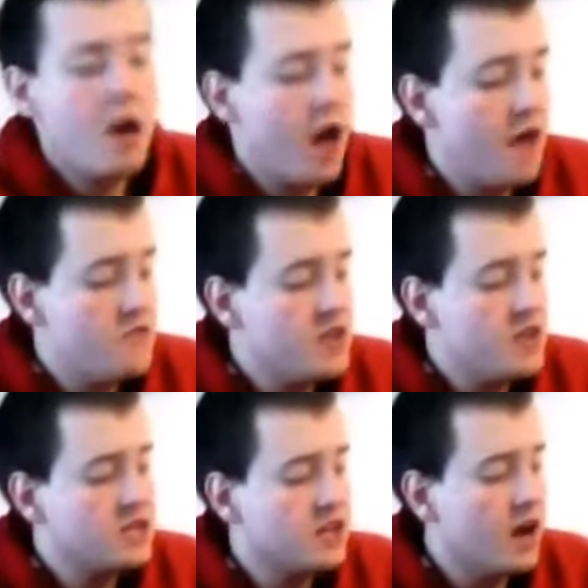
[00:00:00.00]
And
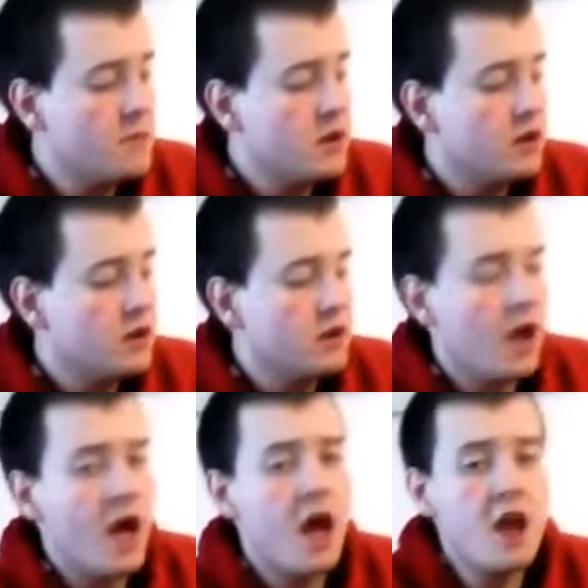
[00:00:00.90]
this time,
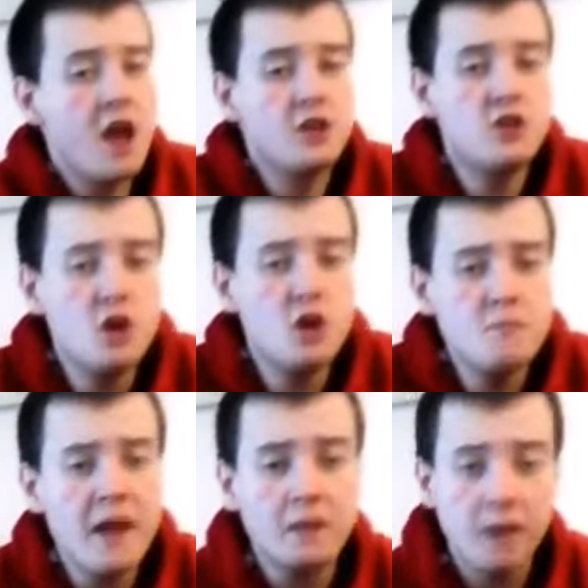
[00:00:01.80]
uh, if no
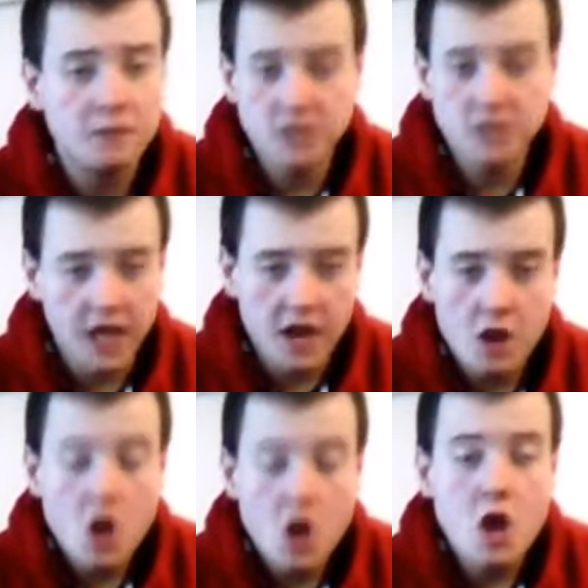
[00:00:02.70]
bagpipes again,
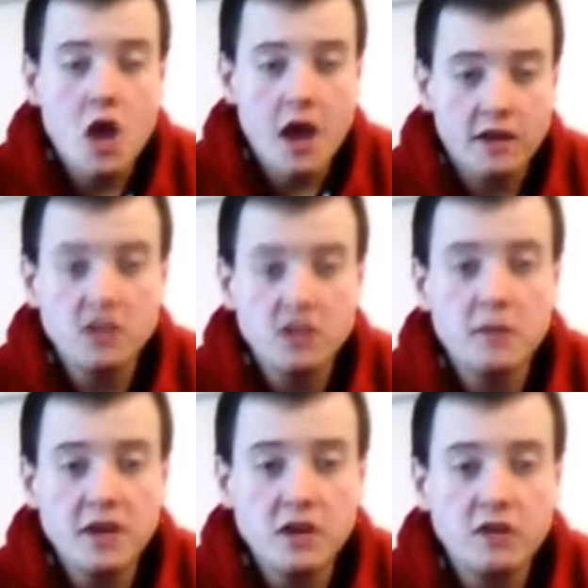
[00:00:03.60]
yeah, just like we
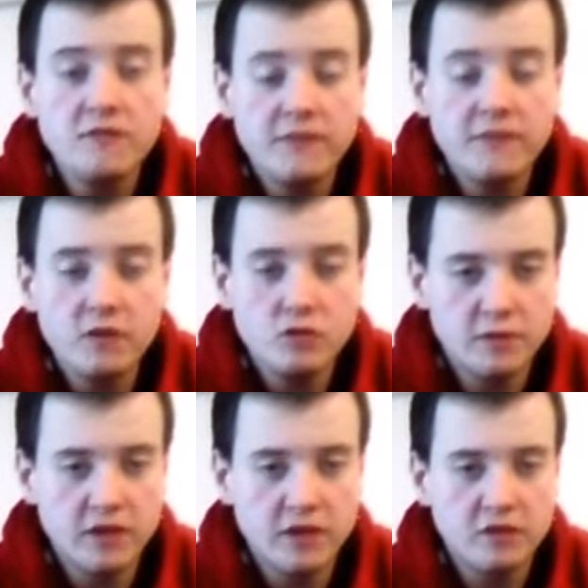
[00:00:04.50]
did on the funeral
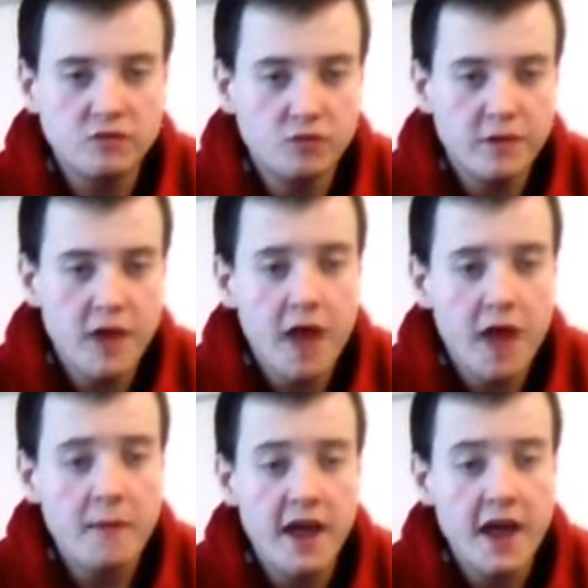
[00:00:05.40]
special of George hair
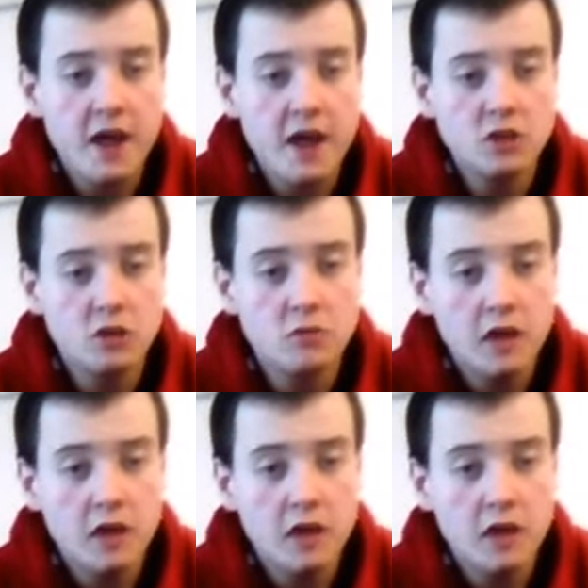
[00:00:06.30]
Bear. So,